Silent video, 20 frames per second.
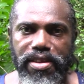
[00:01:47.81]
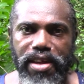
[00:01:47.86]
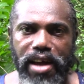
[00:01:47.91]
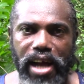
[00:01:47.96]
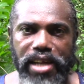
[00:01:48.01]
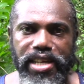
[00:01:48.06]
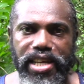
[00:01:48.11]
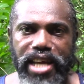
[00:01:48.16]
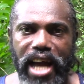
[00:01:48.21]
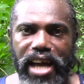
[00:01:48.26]

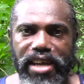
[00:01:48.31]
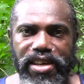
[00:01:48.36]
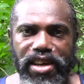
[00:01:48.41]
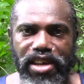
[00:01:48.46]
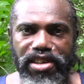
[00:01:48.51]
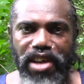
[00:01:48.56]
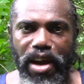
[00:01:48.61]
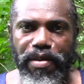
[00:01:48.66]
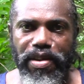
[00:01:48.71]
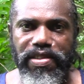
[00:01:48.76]
and the
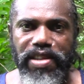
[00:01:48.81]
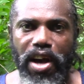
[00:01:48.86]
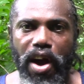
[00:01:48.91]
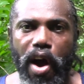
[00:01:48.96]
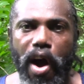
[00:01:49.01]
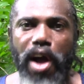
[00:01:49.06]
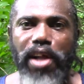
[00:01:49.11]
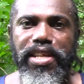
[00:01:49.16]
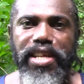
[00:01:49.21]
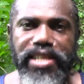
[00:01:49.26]
congregation will say
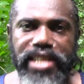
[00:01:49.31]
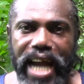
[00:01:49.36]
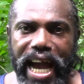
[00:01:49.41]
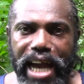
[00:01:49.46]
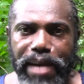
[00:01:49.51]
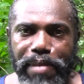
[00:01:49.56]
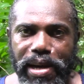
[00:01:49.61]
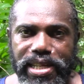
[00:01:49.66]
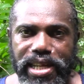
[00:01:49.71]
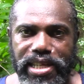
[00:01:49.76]
all the
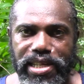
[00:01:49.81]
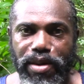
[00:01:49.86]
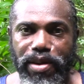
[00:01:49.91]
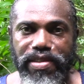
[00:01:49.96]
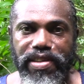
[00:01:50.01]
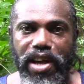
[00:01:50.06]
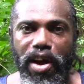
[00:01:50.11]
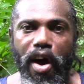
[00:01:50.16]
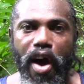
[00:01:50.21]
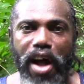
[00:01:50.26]
time and then they will
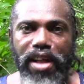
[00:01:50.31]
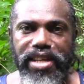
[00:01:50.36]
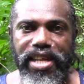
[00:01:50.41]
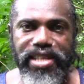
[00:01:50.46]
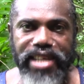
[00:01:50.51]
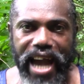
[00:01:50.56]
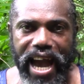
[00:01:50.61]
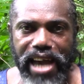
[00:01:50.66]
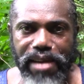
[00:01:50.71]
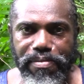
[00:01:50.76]
say all the
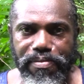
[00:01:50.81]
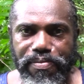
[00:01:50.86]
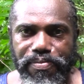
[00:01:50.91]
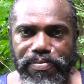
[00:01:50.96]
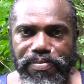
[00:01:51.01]
time.